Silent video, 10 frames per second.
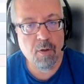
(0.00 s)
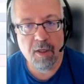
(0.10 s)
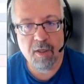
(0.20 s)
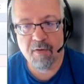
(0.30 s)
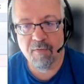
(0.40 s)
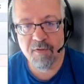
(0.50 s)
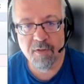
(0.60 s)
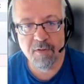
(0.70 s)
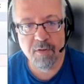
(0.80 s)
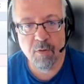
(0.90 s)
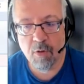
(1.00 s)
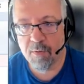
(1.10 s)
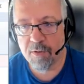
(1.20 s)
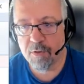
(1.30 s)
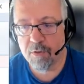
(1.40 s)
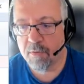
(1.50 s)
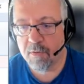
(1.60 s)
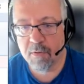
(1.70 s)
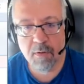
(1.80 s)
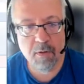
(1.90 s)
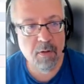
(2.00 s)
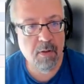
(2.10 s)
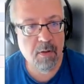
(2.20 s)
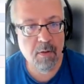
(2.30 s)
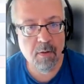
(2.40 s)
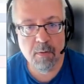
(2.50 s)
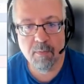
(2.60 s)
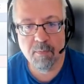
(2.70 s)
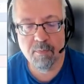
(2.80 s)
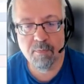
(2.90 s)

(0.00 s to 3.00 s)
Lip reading: Okay, if there is no questions, I